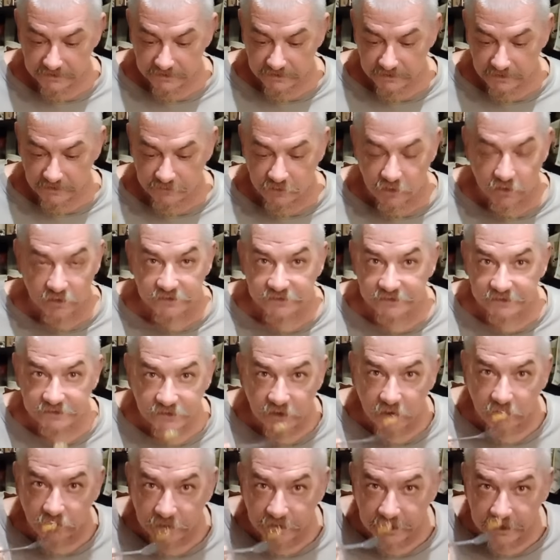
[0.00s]
of course, it's
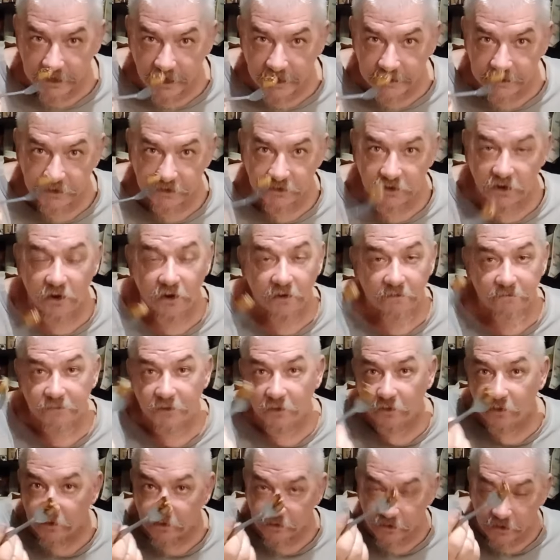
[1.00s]
already got your
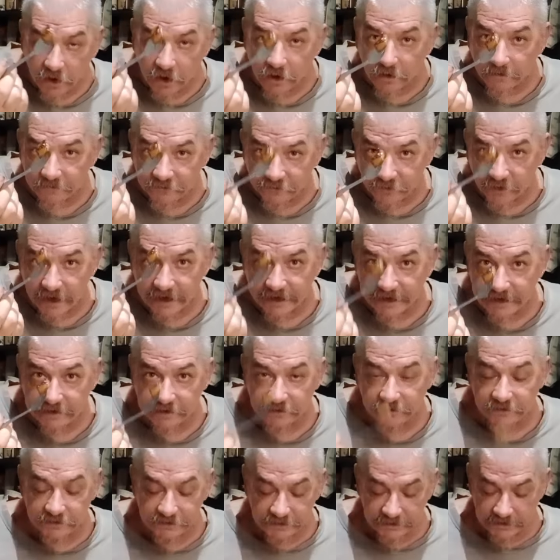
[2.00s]
carbs right
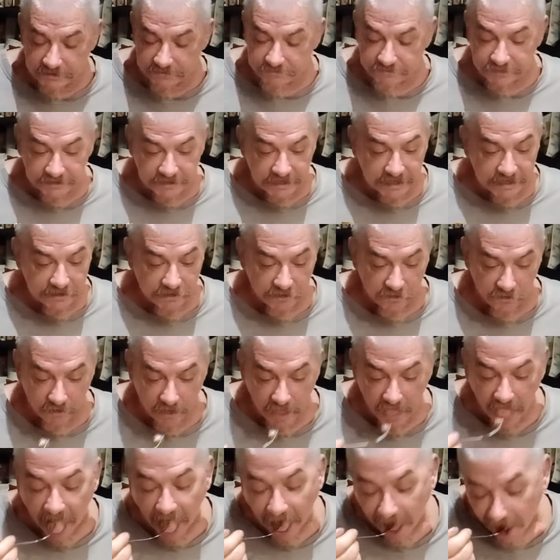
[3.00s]
here in the potato.
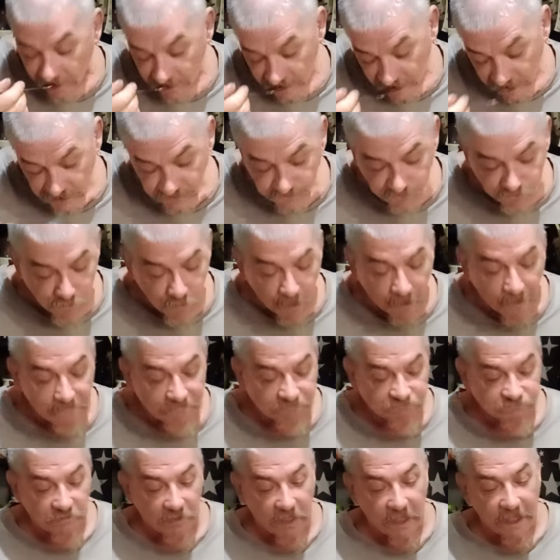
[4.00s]

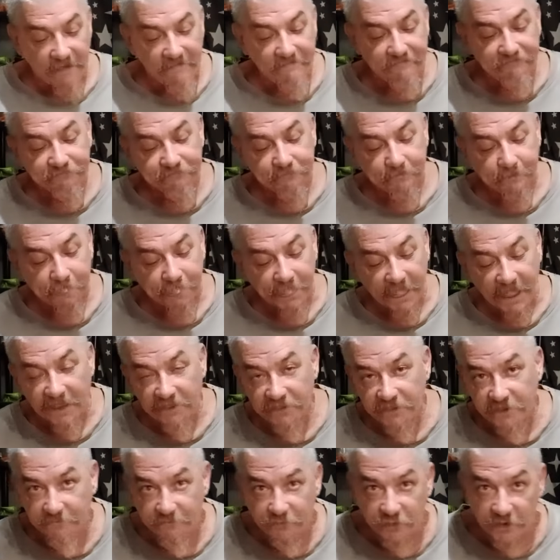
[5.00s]
And
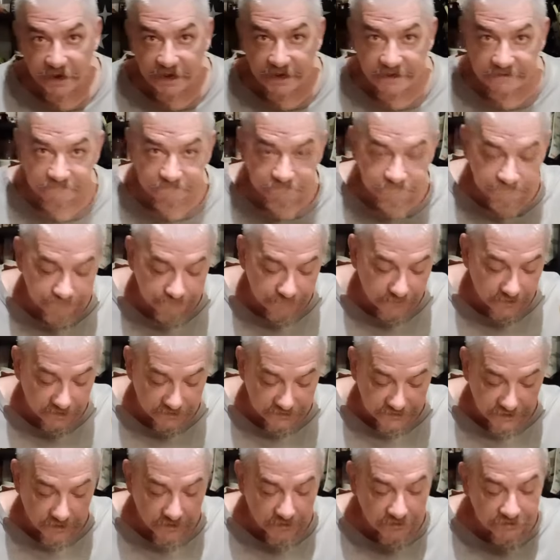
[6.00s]
the bread, your
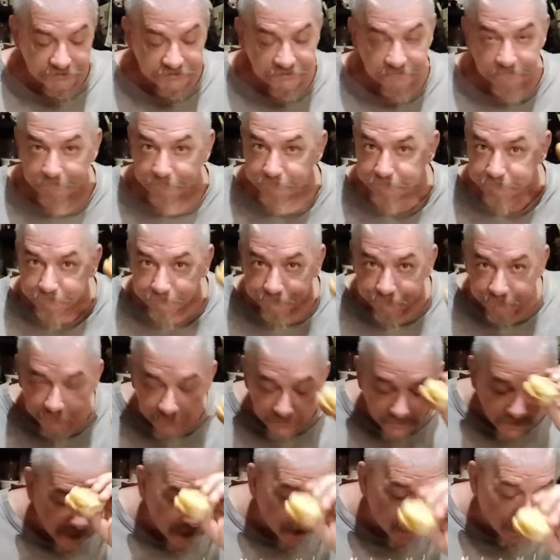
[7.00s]
toast,
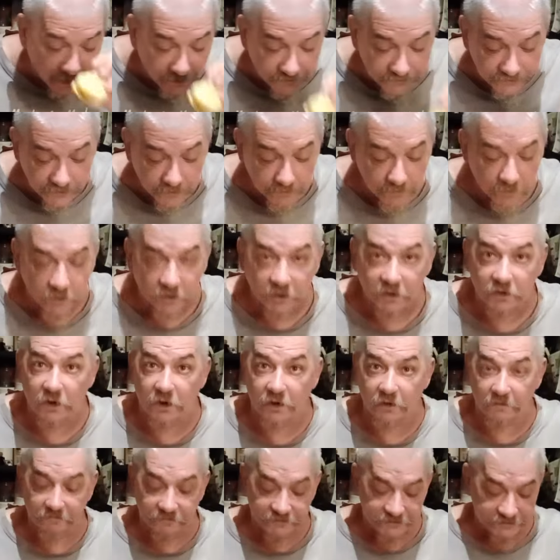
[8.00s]
also more
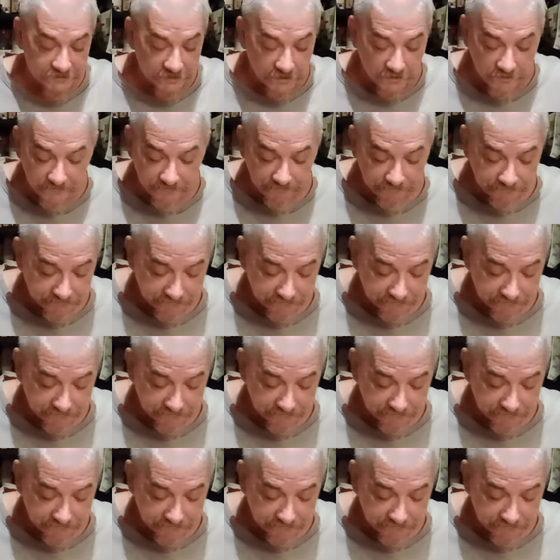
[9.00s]
carbs. So